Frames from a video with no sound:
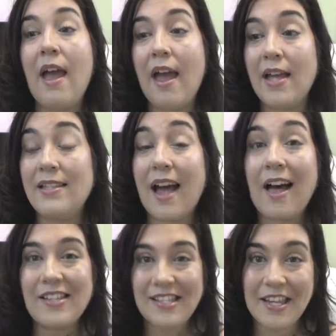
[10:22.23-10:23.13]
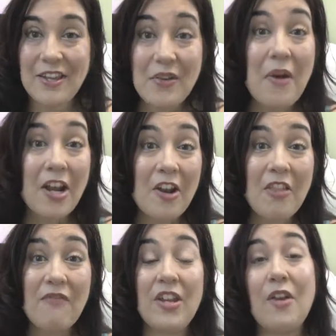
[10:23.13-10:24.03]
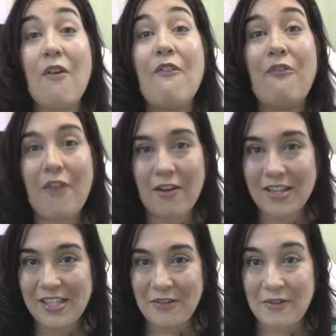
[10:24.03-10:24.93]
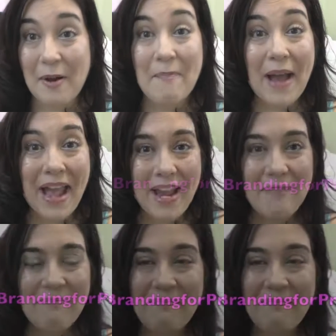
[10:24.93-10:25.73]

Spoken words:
and I'll see you on another video very soon. Bye.